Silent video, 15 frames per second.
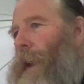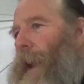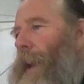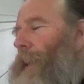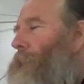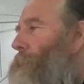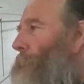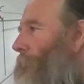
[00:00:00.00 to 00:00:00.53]
And
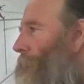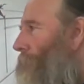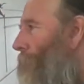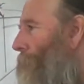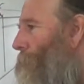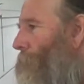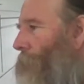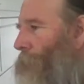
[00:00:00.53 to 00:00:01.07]
it depends
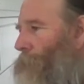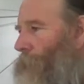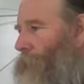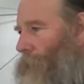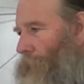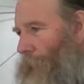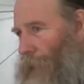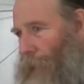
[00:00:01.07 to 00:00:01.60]
how far you
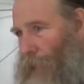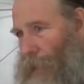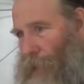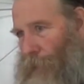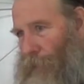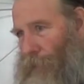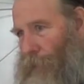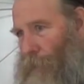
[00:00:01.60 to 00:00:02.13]
want to take it,
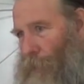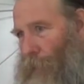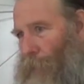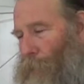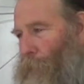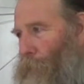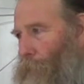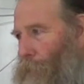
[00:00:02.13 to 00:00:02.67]
because some
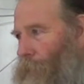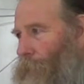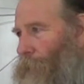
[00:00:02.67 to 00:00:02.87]
people